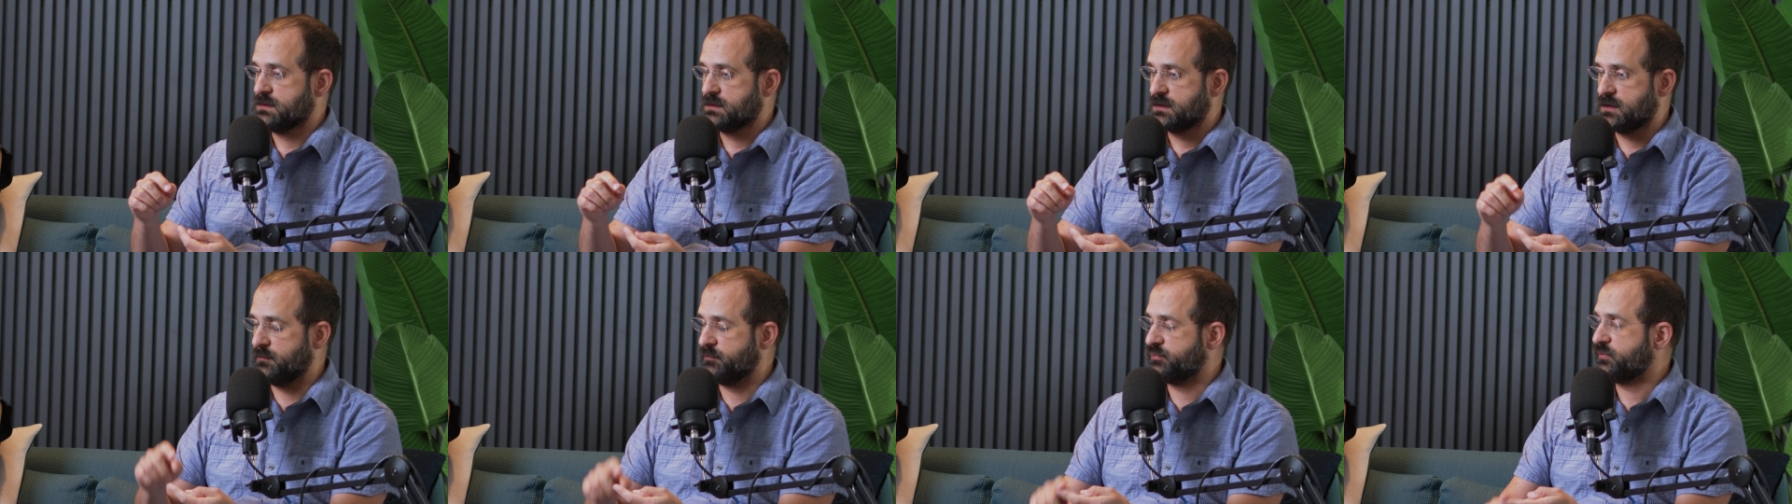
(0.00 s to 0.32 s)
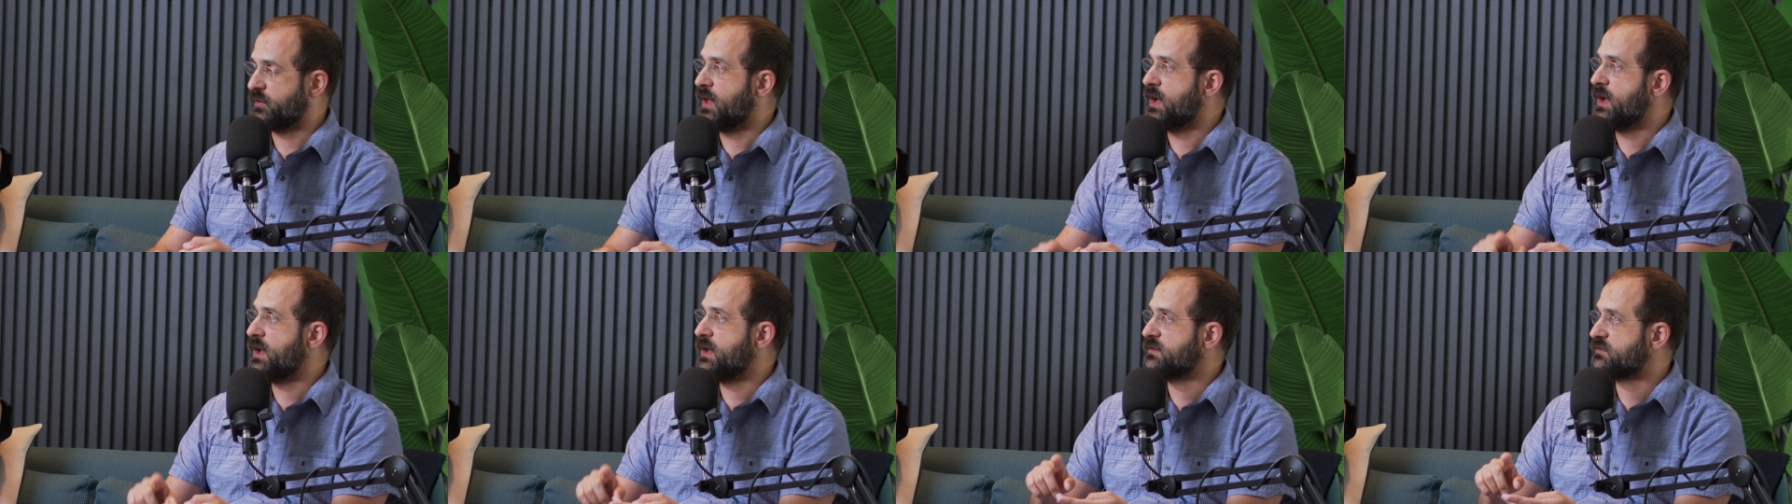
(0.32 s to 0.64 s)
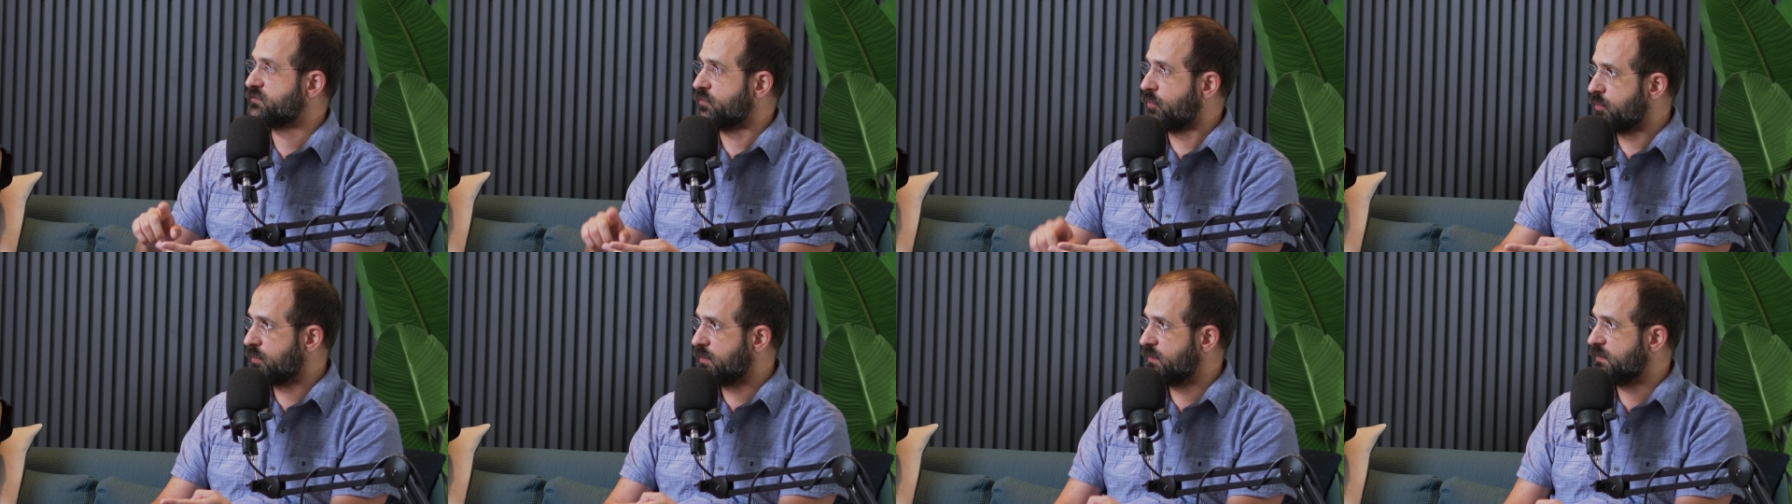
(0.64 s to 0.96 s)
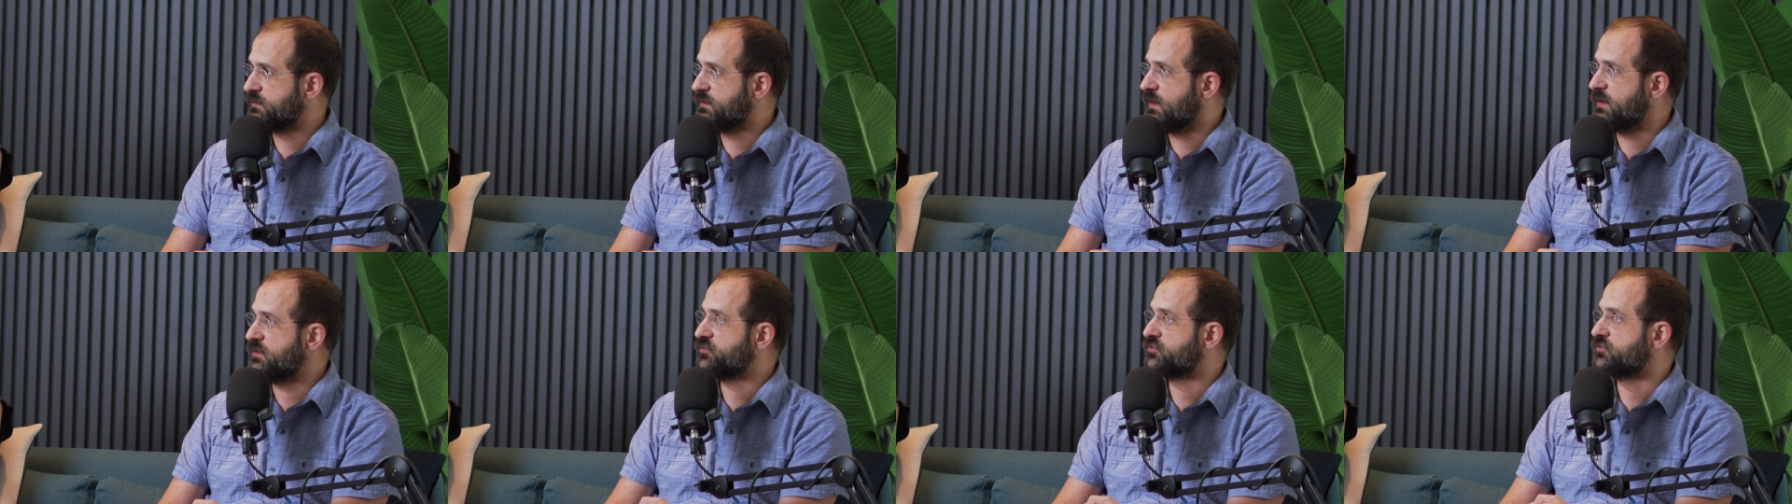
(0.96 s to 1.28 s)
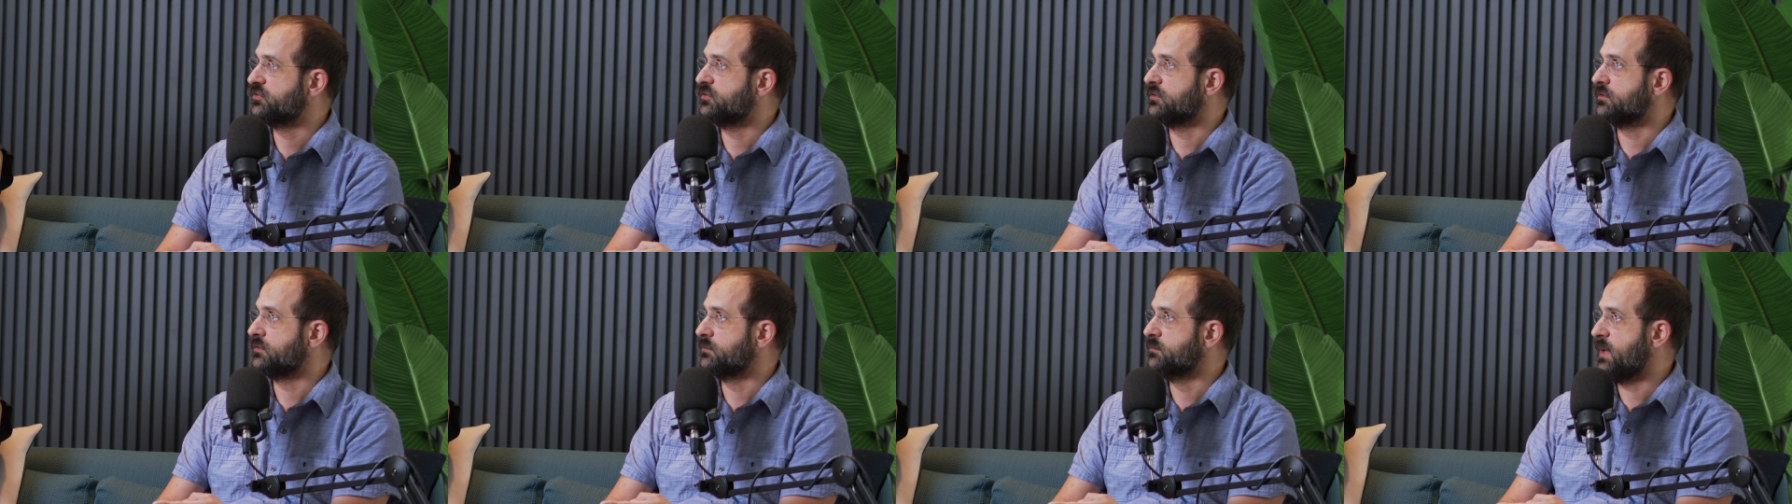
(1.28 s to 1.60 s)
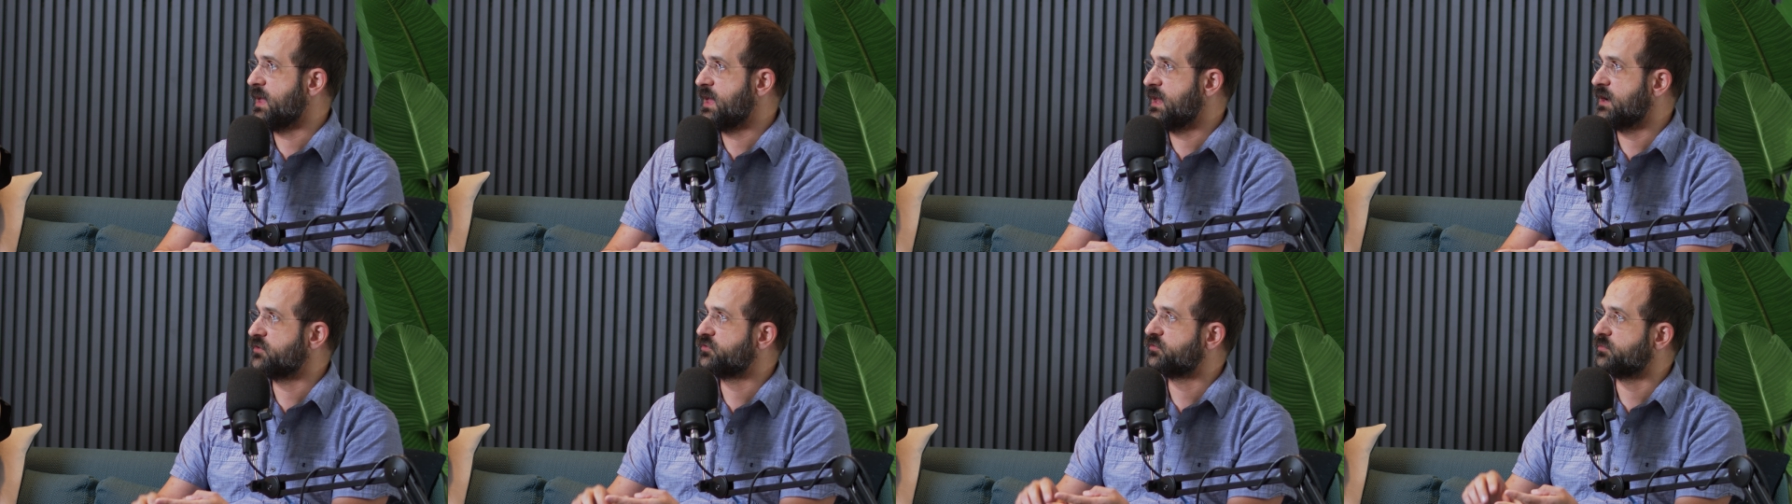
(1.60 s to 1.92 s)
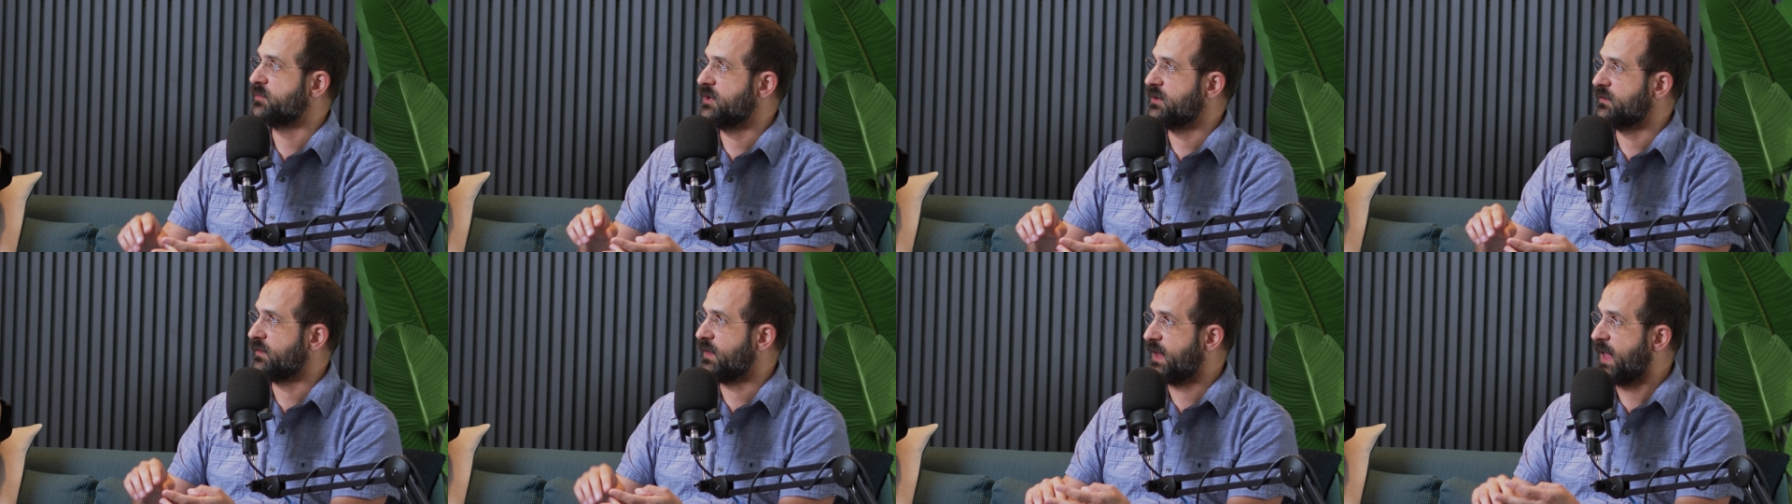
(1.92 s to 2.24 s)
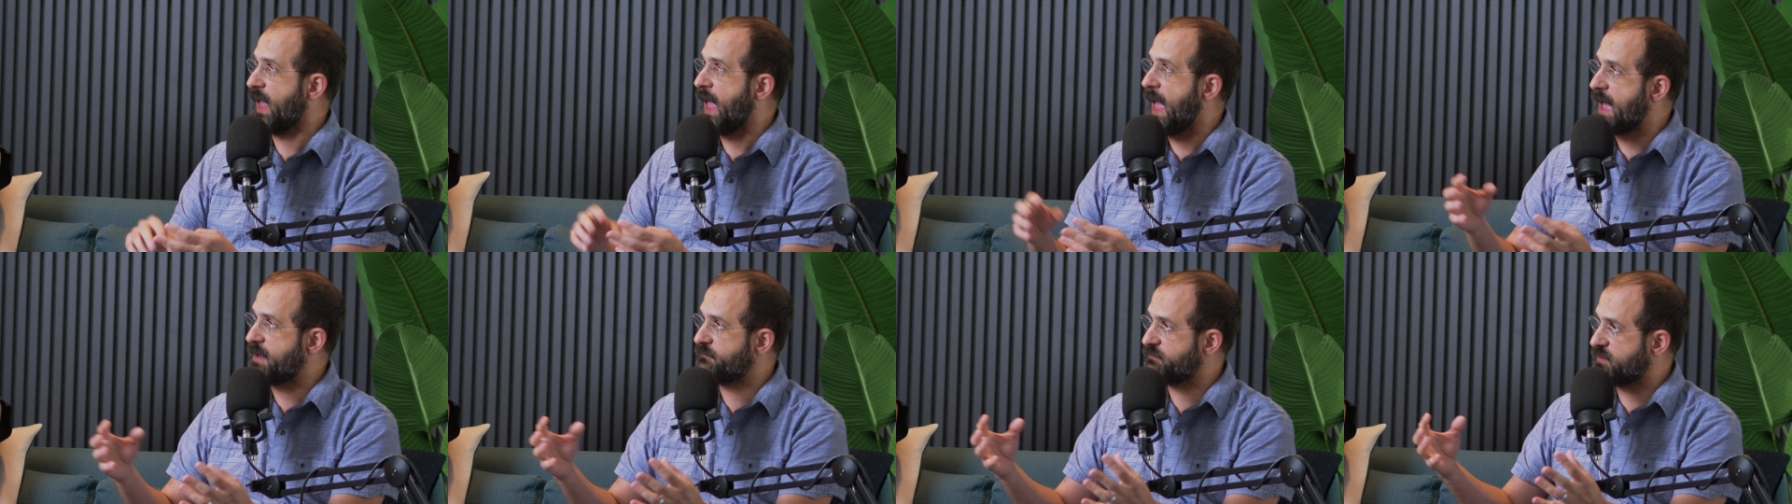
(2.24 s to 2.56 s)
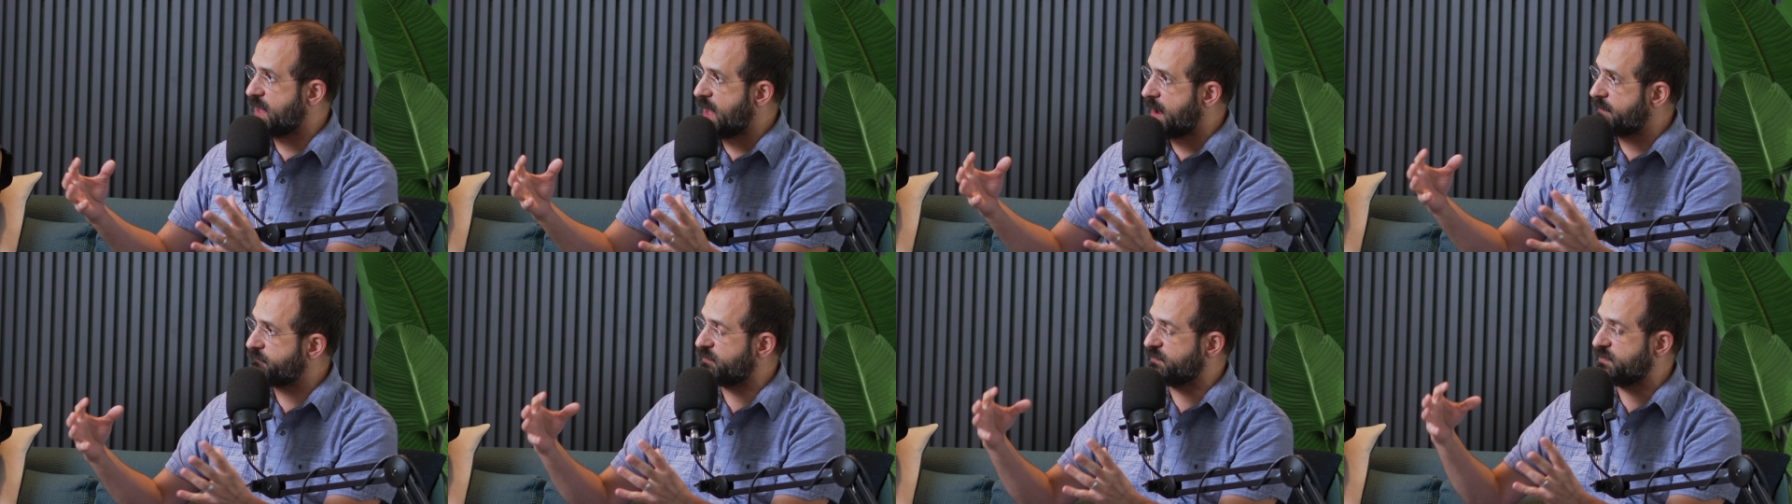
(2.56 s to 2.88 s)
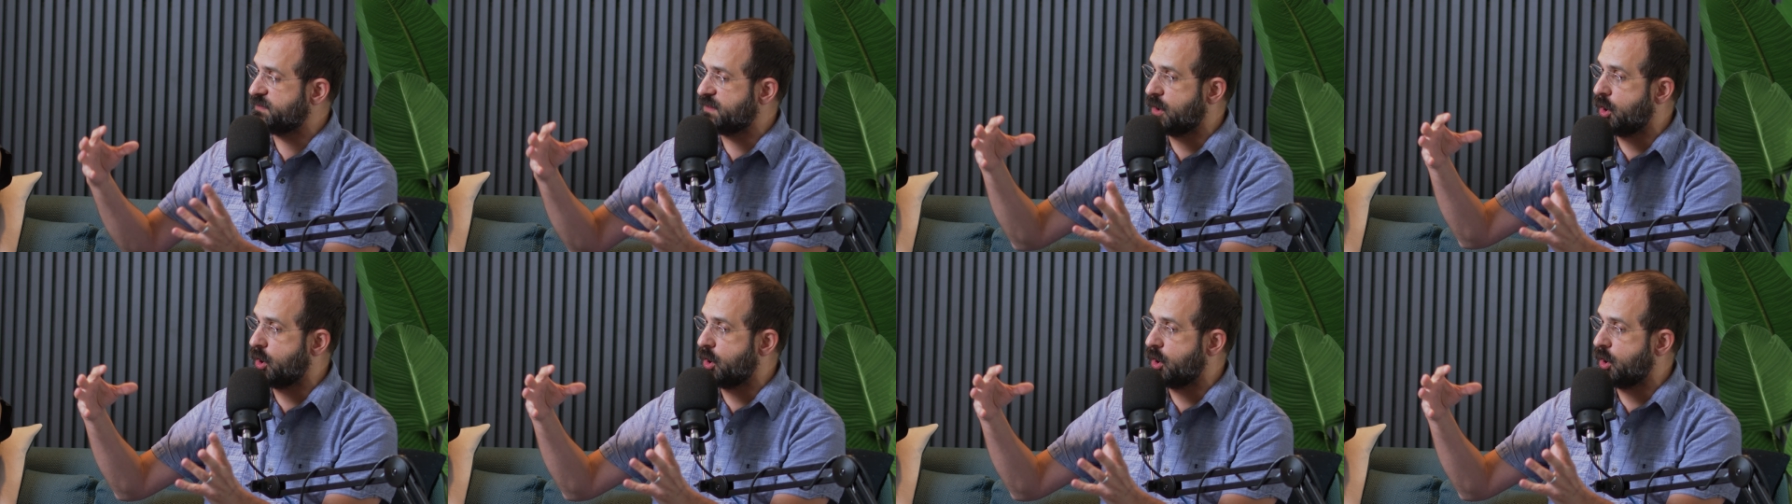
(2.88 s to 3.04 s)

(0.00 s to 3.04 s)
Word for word: compliance, organizational management, like having everything